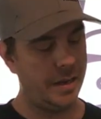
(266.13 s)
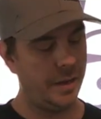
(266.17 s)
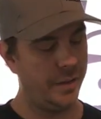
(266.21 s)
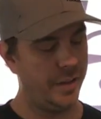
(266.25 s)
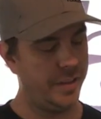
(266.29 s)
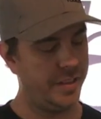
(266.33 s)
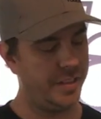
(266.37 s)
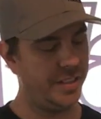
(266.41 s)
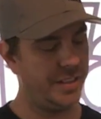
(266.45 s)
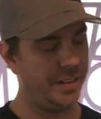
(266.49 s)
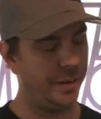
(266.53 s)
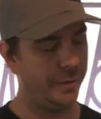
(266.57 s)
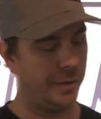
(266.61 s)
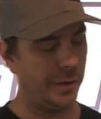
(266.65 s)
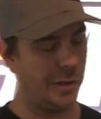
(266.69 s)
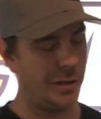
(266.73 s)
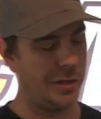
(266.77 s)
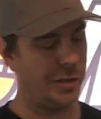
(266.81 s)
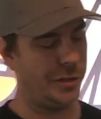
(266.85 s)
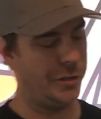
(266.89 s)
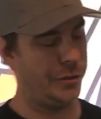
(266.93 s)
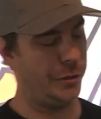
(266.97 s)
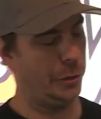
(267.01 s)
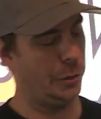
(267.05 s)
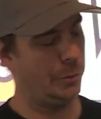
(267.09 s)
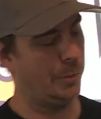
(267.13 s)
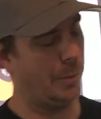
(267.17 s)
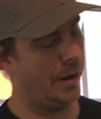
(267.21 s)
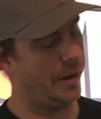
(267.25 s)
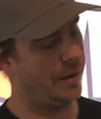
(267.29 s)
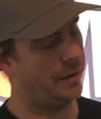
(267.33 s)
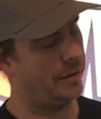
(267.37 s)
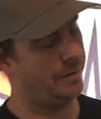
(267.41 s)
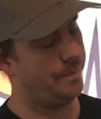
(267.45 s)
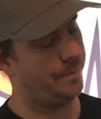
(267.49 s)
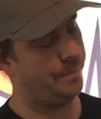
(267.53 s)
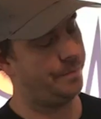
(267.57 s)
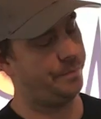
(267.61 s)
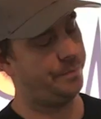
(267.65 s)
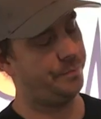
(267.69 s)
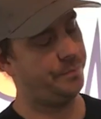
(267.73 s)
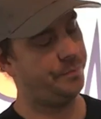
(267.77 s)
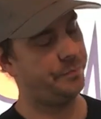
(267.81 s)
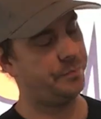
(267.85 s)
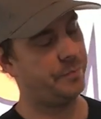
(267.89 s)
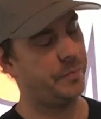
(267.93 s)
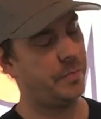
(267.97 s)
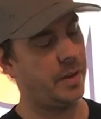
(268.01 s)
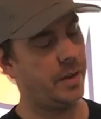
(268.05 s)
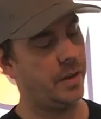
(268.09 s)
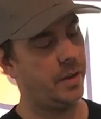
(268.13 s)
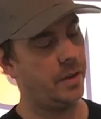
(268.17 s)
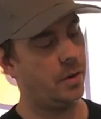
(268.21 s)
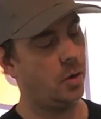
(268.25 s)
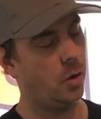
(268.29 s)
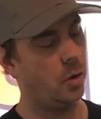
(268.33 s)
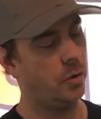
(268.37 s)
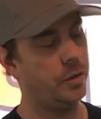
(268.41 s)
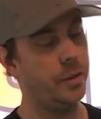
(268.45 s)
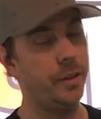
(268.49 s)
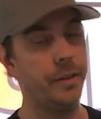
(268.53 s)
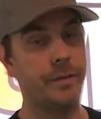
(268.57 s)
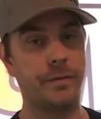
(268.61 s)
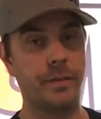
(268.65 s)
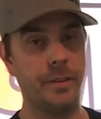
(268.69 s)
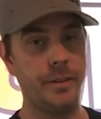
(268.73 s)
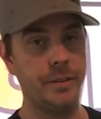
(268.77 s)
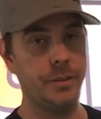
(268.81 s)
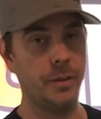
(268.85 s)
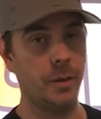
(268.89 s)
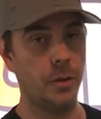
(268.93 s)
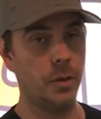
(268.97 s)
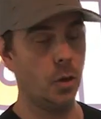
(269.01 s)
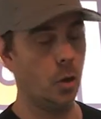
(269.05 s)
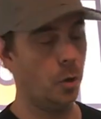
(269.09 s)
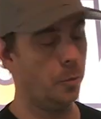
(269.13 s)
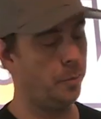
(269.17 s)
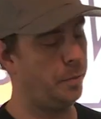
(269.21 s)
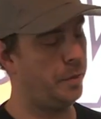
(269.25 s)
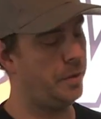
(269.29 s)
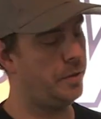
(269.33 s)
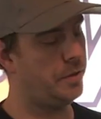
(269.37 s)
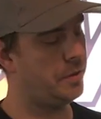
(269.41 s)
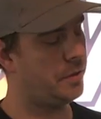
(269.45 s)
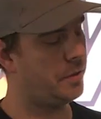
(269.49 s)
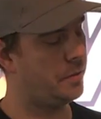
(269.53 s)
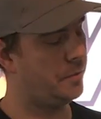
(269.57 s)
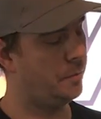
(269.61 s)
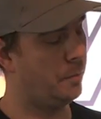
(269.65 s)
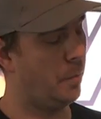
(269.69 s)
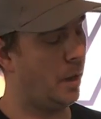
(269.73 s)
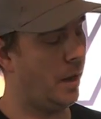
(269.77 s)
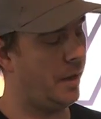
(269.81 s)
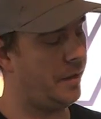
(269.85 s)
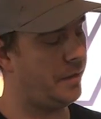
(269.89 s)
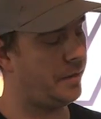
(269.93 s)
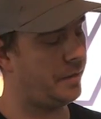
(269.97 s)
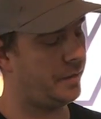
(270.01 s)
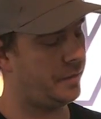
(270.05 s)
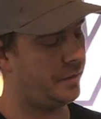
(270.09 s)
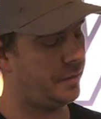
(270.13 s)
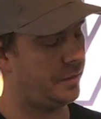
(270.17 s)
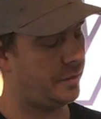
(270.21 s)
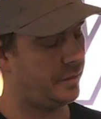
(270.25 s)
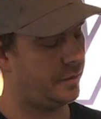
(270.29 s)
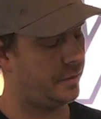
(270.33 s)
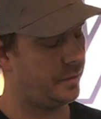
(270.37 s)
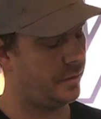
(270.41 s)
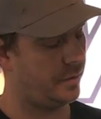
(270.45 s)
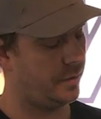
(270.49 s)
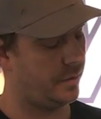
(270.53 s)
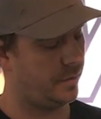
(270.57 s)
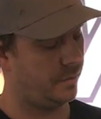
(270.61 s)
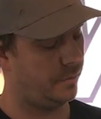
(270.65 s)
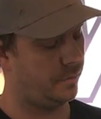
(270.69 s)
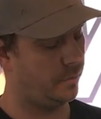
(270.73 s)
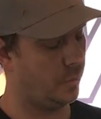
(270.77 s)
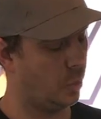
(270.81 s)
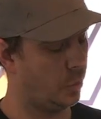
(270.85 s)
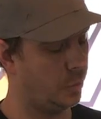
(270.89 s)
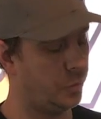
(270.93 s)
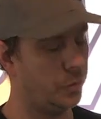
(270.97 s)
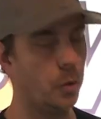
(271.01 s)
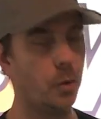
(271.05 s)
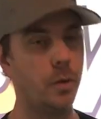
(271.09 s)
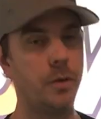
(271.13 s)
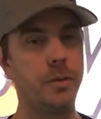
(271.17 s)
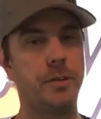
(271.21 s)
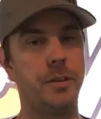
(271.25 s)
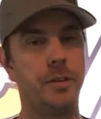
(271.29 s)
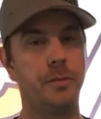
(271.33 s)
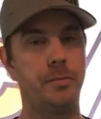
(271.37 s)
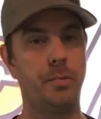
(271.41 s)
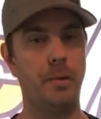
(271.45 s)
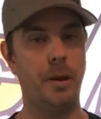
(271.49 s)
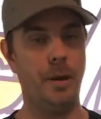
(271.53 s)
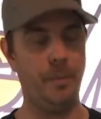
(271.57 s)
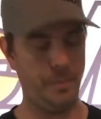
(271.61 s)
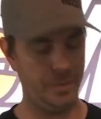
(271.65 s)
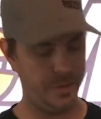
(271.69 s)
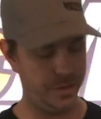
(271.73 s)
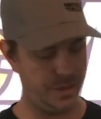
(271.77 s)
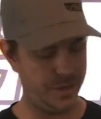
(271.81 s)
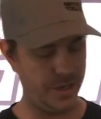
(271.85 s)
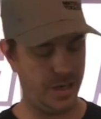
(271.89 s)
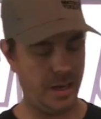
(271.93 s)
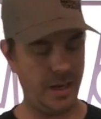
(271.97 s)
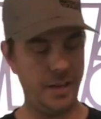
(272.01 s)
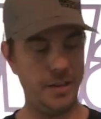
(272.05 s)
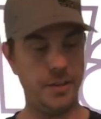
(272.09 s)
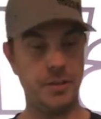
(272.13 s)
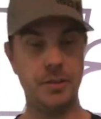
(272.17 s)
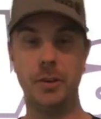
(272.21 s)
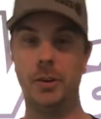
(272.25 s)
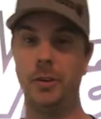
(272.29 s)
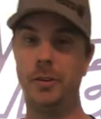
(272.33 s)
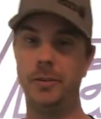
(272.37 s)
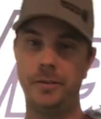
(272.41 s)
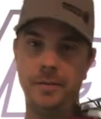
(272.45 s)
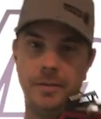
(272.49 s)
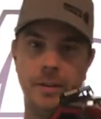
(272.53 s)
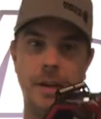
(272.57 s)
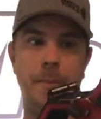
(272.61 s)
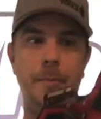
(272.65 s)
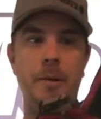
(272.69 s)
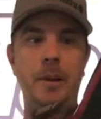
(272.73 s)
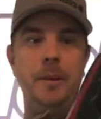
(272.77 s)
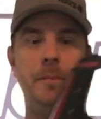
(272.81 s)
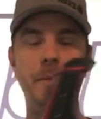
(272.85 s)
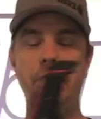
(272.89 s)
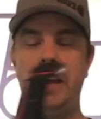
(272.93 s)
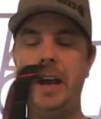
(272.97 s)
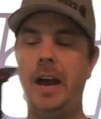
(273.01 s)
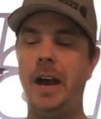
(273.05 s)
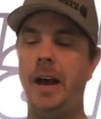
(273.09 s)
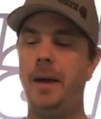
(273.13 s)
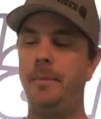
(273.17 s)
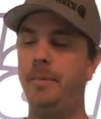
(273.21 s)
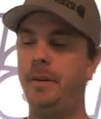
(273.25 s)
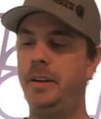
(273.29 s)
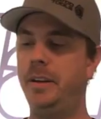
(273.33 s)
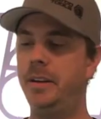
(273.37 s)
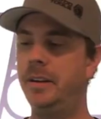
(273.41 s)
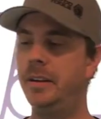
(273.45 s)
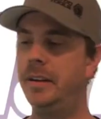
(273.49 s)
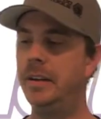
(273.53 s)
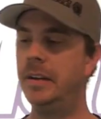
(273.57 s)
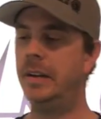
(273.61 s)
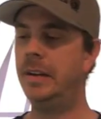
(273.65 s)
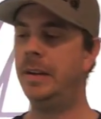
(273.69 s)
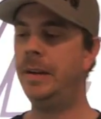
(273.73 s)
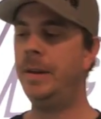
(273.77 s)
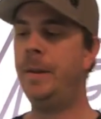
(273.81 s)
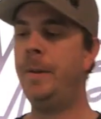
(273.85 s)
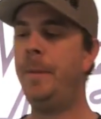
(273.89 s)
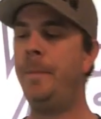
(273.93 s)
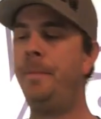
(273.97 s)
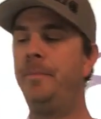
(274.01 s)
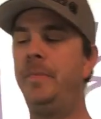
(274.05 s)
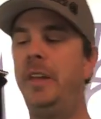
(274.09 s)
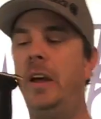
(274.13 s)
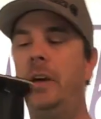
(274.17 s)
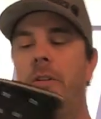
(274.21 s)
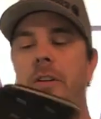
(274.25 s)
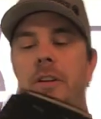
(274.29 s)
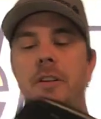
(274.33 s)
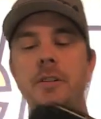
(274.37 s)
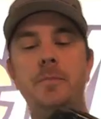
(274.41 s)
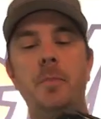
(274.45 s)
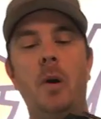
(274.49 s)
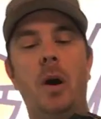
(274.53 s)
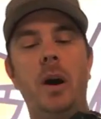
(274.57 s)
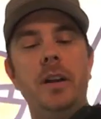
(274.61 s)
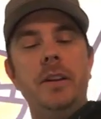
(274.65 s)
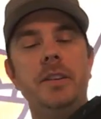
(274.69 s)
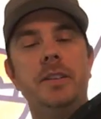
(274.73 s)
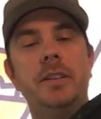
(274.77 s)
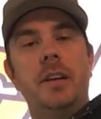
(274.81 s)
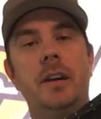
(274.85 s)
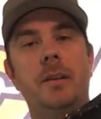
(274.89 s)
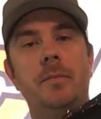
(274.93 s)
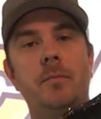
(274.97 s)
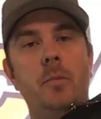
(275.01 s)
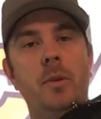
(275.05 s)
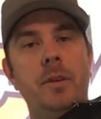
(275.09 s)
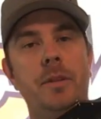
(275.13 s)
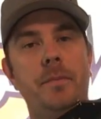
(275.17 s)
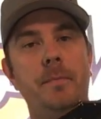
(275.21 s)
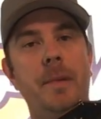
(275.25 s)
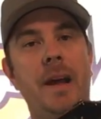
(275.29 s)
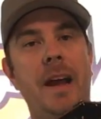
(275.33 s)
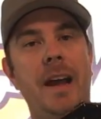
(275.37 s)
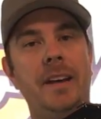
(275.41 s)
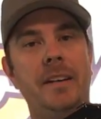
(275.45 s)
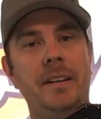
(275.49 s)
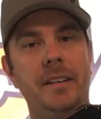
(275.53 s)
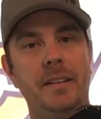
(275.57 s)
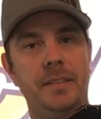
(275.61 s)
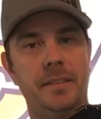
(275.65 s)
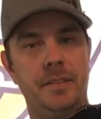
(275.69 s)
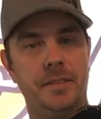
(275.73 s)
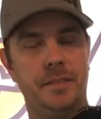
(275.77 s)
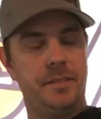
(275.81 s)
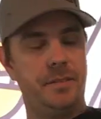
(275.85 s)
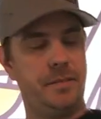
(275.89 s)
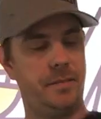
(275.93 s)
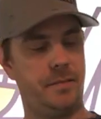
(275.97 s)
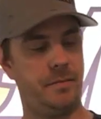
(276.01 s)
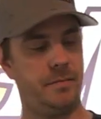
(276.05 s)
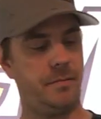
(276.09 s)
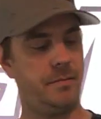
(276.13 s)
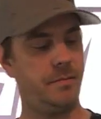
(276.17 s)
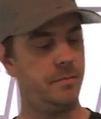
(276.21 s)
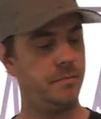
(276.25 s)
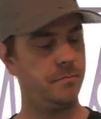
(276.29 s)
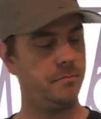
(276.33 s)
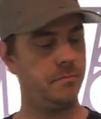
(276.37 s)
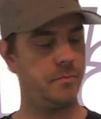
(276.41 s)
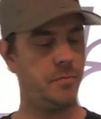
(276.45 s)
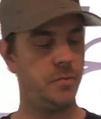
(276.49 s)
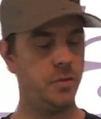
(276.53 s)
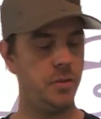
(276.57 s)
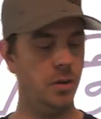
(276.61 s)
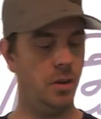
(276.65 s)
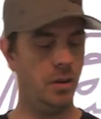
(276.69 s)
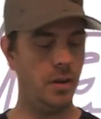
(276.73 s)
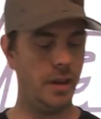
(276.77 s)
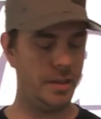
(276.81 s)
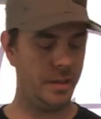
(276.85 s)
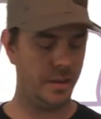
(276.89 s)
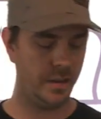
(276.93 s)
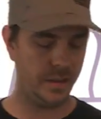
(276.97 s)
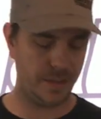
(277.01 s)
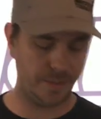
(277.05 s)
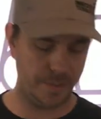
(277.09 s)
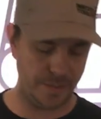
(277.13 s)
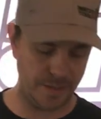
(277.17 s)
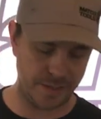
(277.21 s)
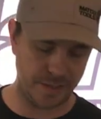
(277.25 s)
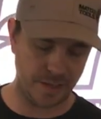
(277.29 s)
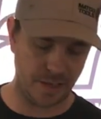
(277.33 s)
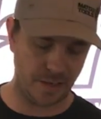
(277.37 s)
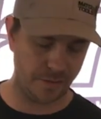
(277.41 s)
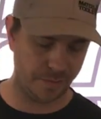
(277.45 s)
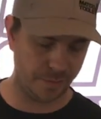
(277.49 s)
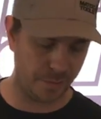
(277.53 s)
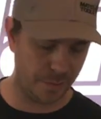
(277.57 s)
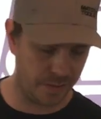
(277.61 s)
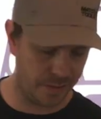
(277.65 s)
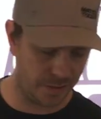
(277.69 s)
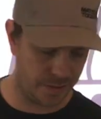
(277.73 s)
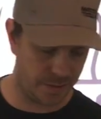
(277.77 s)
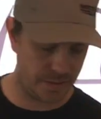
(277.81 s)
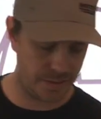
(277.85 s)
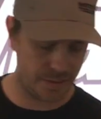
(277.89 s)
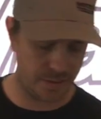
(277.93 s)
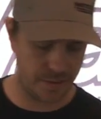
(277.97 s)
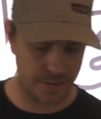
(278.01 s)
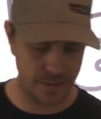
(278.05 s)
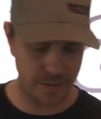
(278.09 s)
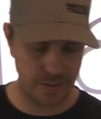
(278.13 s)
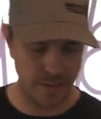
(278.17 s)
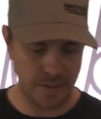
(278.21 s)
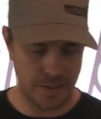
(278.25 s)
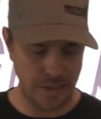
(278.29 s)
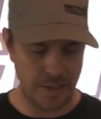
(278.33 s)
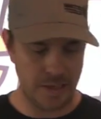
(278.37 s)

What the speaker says: Now this is the version 2 model, only the front door opens, but both doors are the proper size, so that made me happy. Now these bodies come with magnets. So I thought to myself, well,